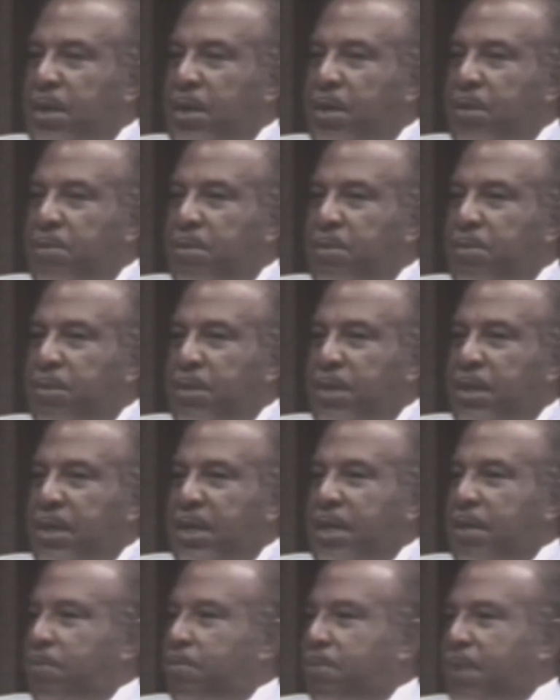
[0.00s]
I remember
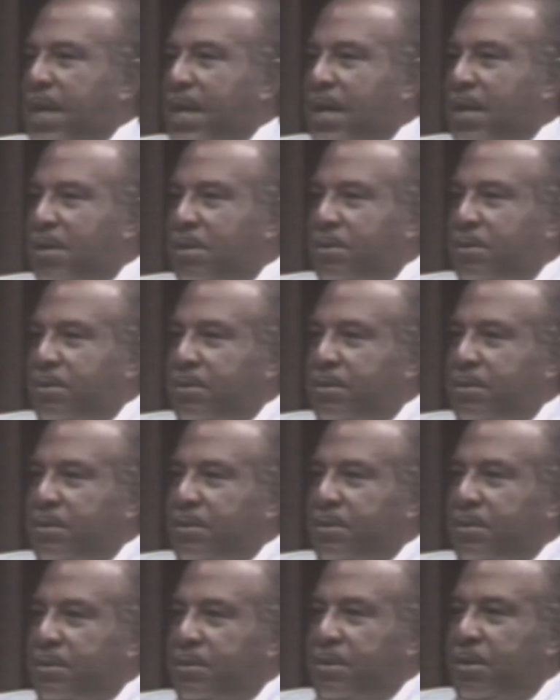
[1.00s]
Clayton Powell,
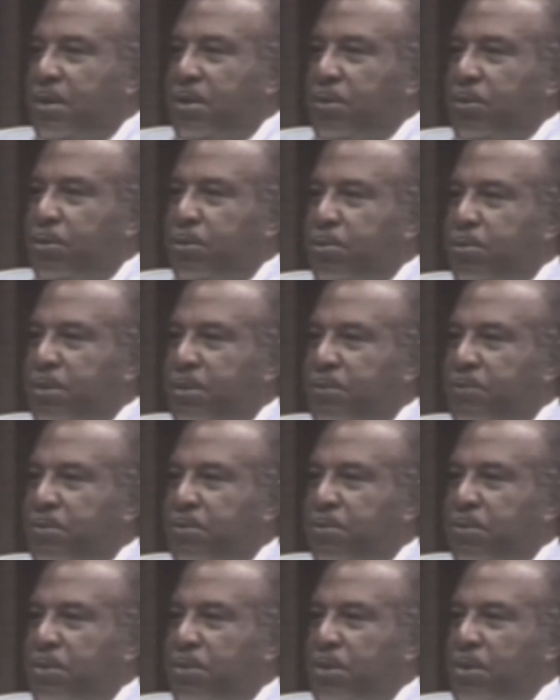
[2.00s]
congressman
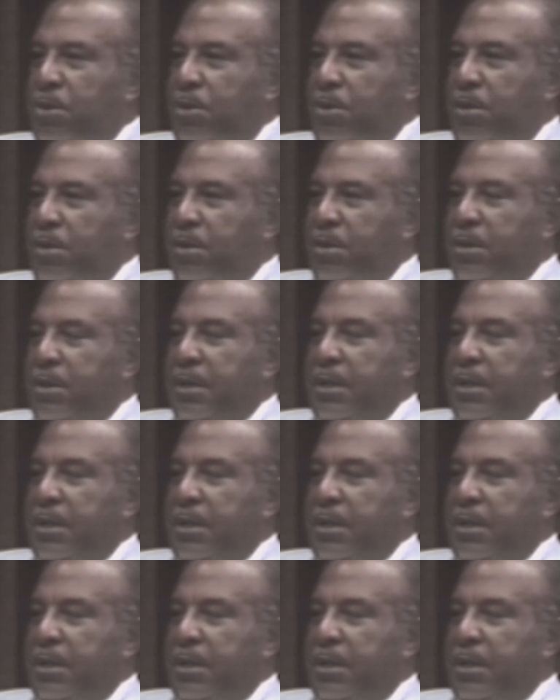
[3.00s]
from New York.